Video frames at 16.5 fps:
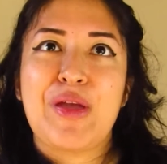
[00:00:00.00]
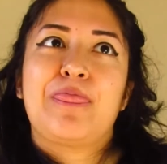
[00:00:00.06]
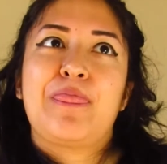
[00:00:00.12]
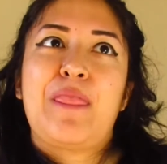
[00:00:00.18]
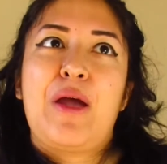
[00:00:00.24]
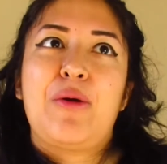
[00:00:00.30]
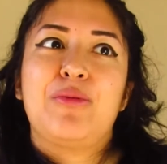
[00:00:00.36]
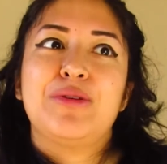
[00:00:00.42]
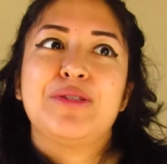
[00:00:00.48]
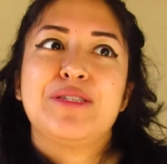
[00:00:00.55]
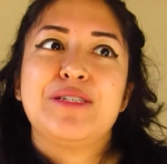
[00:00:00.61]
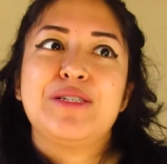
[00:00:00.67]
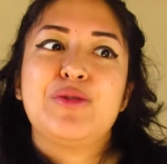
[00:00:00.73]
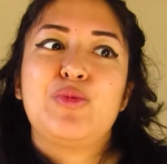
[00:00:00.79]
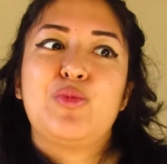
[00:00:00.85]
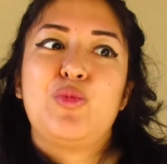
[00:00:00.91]
There was
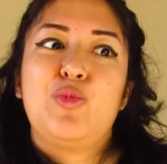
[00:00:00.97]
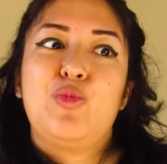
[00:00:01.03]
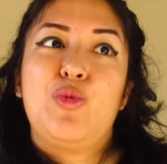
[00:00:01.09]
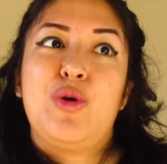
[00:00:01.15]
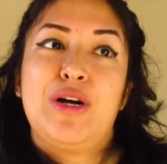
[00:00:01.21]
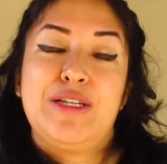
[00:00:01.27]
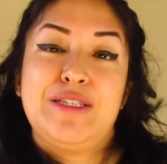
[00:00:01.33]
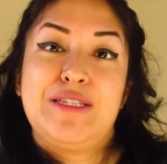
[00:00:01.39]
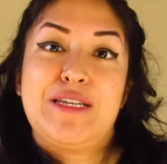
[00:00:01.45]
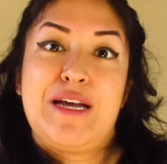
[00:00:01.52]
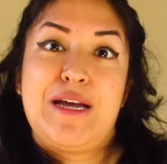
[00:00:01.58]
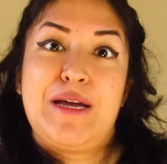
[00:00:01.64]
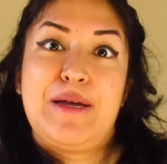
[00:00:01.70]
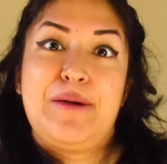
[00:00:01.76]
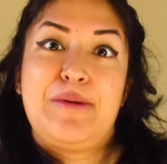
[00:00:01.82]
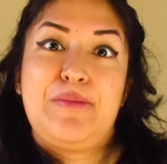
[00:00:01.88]
this one
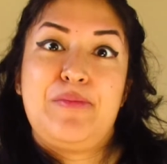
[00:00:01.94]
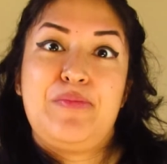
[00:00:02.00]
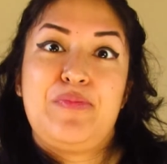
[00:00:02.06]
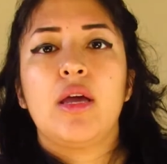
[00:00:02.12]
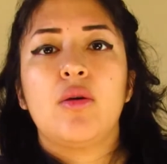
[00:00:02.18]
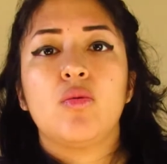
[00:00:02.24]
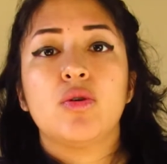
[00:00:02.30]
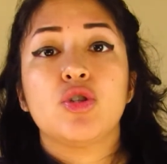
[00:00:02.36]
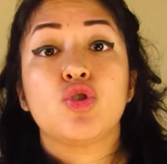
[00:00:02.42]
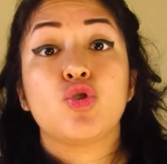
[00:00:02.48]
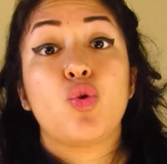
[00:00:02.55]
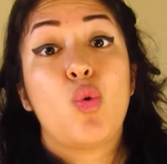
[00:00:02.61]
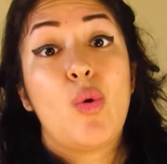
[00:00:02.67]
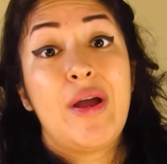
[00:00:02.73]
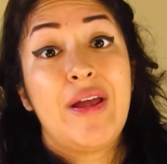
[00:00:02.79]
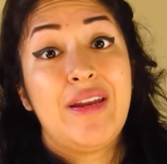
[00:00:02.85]
time. It was
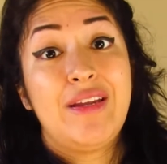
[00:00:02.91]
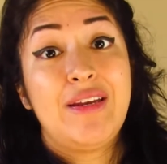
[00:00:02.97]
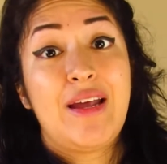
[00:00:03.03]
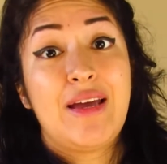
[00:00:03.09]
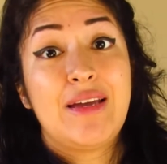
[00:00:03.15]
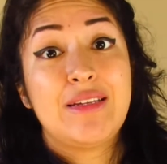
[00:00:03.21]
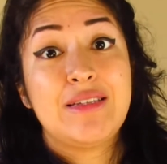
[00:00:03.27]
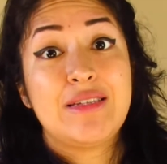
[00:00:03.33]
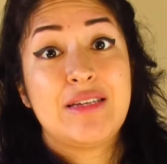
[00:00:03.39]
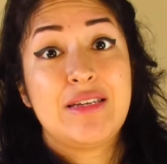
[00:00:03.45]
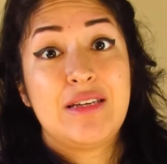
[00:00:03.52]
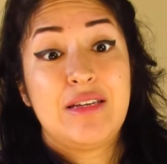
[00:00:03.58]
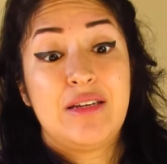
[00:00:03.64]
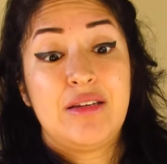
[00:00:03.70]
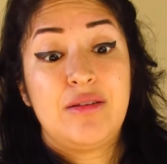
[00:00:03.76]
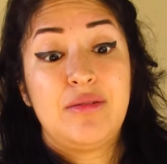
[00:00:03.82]

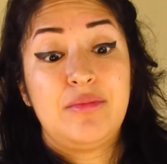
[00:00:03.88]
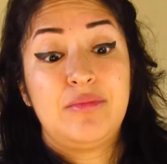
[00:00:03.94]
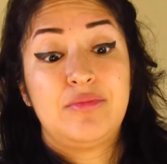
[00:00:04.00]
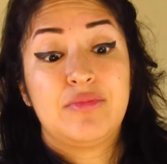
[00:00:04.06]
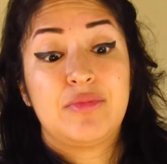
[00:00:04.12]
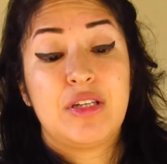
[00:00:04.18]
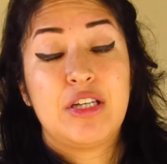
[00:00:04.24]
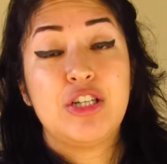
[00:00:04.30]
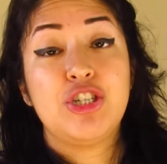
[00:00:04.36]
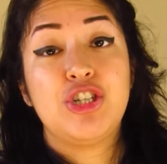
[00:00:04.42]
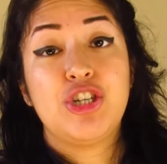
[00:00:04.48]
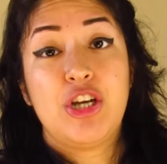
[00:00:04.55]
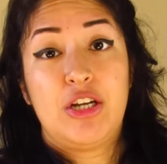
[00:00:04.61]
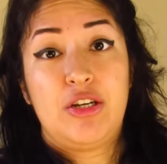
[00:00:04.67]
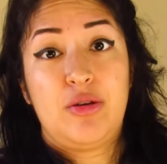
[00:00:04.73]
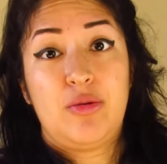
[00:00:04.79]
2019 in
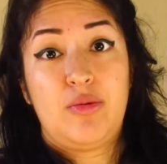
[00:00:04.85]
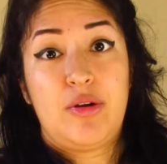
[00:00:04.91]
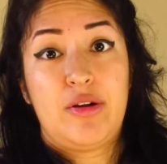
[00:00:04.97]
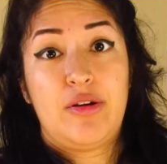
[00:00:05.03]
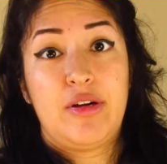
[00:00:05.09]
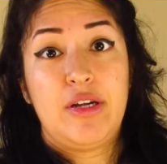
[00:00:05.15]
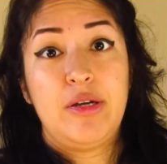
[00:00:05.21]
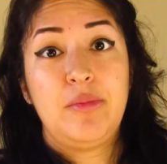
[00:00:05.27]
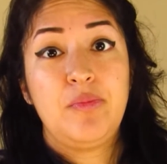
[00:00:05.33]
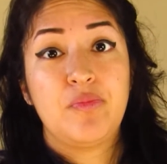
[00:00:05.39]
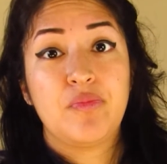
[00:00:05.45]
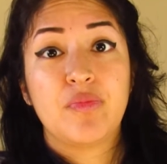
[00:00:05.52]
January.